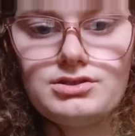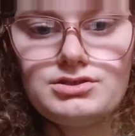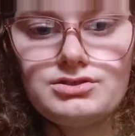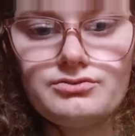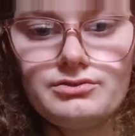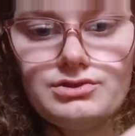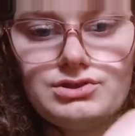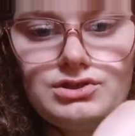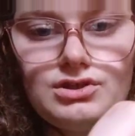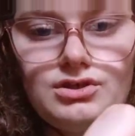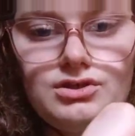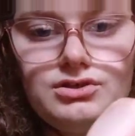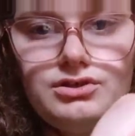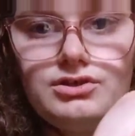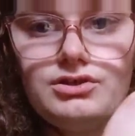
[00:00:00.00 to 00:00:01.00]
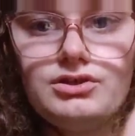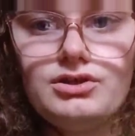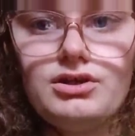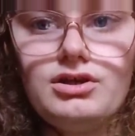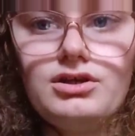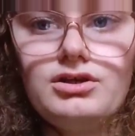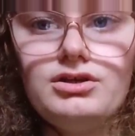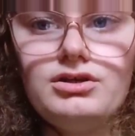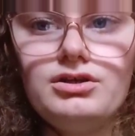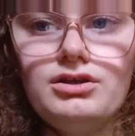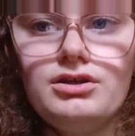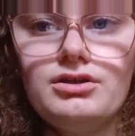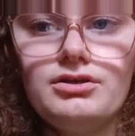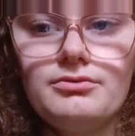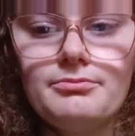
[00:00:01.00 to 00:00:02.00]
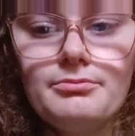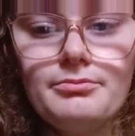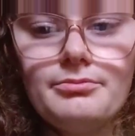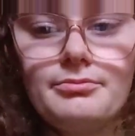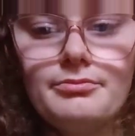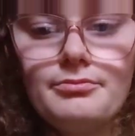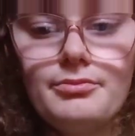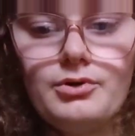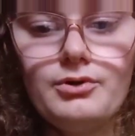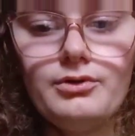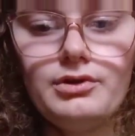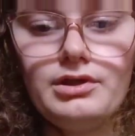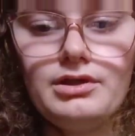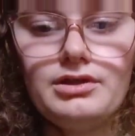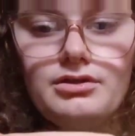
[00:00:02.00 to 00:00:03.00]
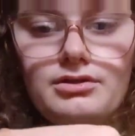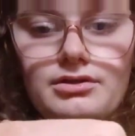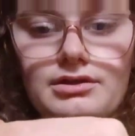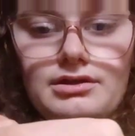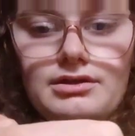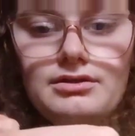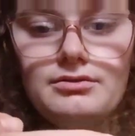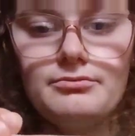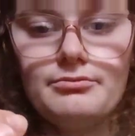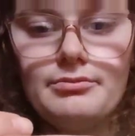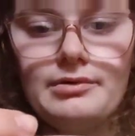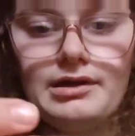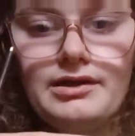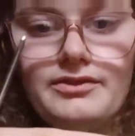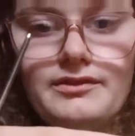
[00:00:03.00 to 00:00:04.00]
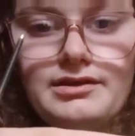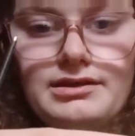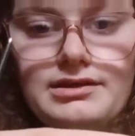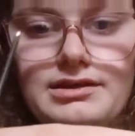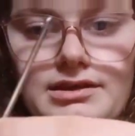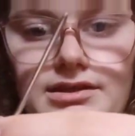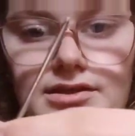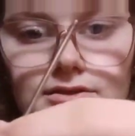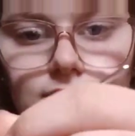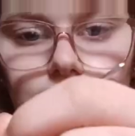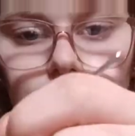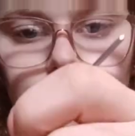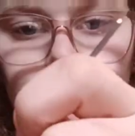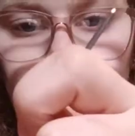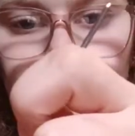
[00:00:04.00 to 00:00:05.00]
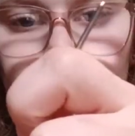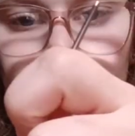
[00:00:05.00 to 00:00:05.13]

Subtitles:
So it's on your yarn, pull it by the needle.